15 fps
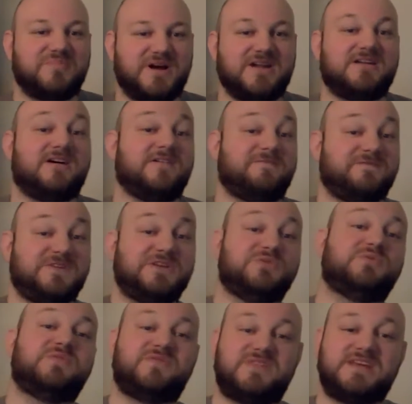but a
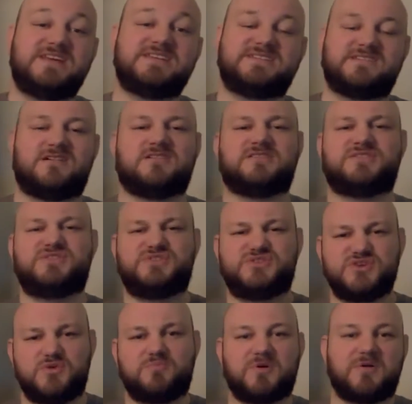few of these are
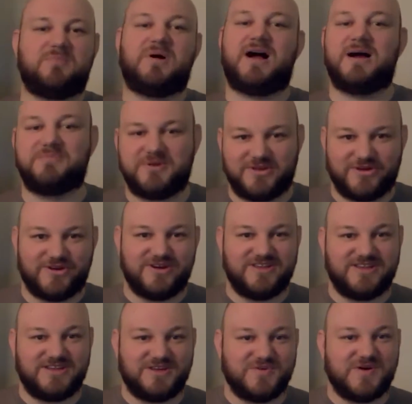super popular
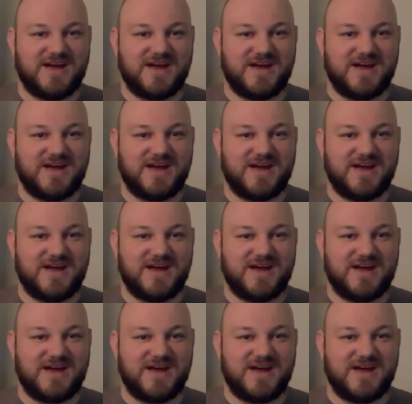in the